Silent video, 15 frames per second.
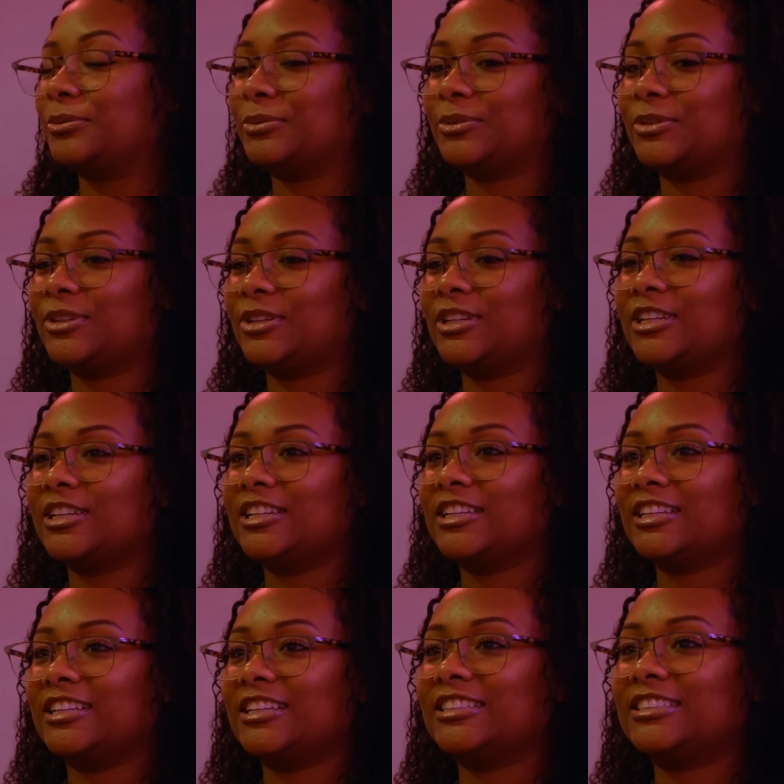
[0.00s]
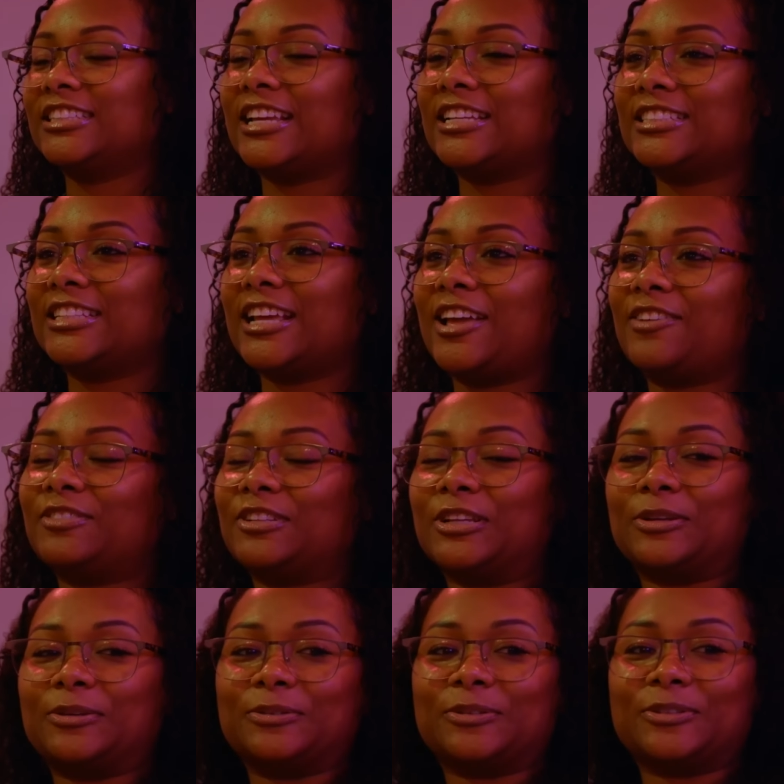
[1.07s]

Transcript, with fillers: Gotta go get the bill. Yes, I have to go.